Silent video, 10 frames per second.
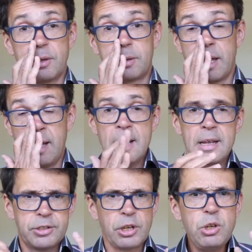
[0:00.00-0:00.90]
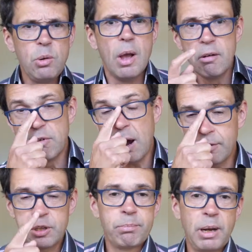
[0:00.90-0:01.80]
Okay, so you,
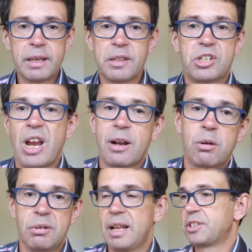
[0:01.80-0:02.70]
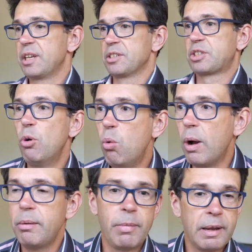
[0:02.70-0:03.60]
rather than playing the jack on, let's say, a small one,